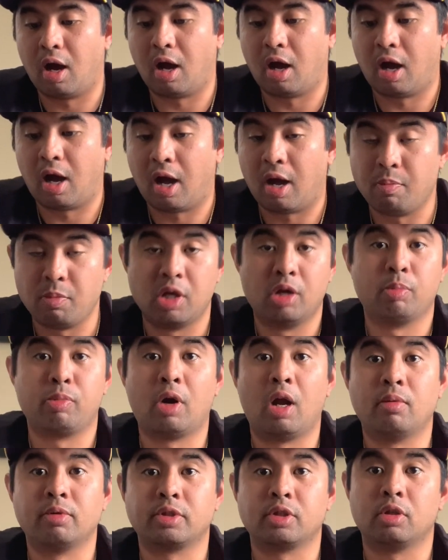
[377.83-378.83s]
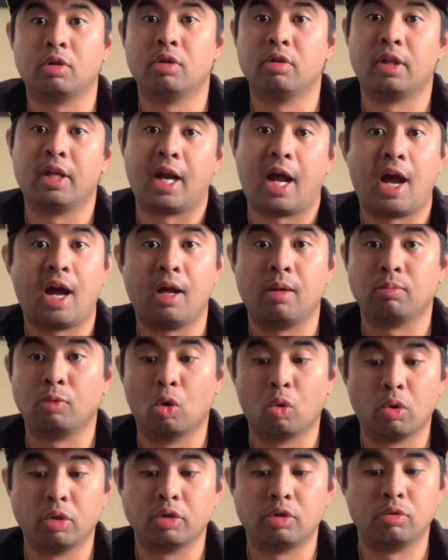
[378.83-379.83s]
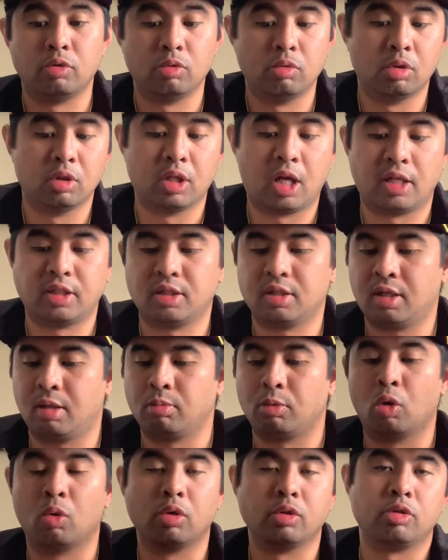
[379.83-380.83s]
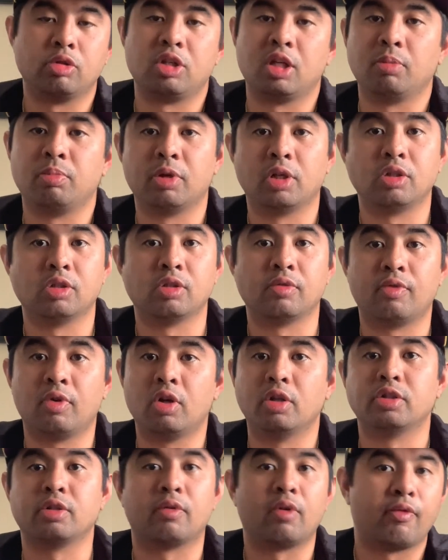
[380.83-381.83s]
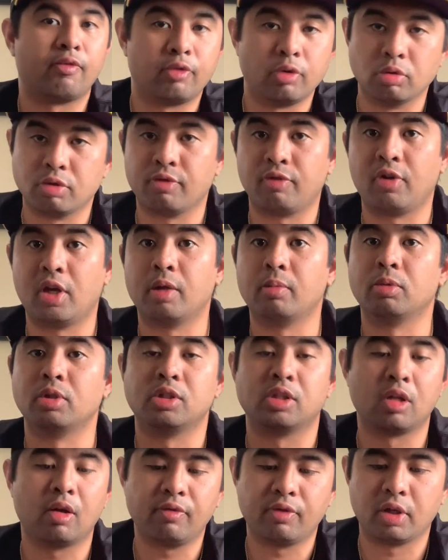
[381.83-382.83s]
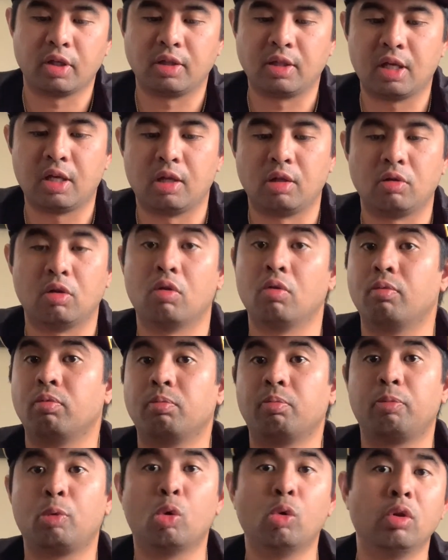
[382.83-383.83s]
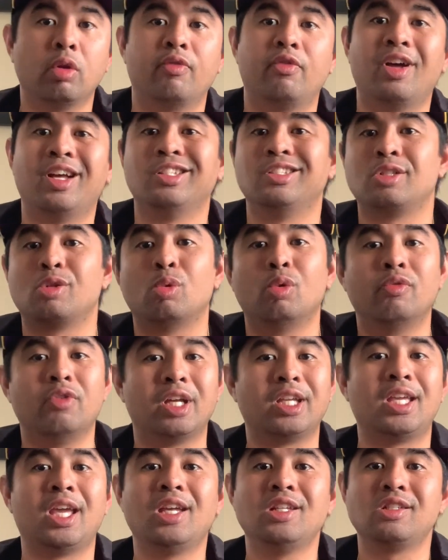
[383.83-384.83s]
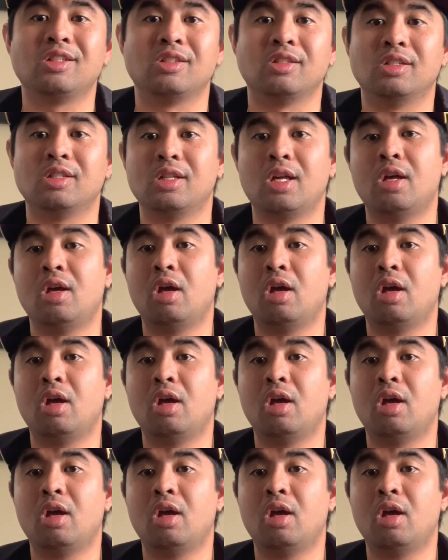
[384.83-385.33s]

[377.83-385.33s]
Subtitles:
I made a promise to her that I'm going to utilize this. I'm going to take pictures of us or our future family, stuff like that, cool events, cool vacations.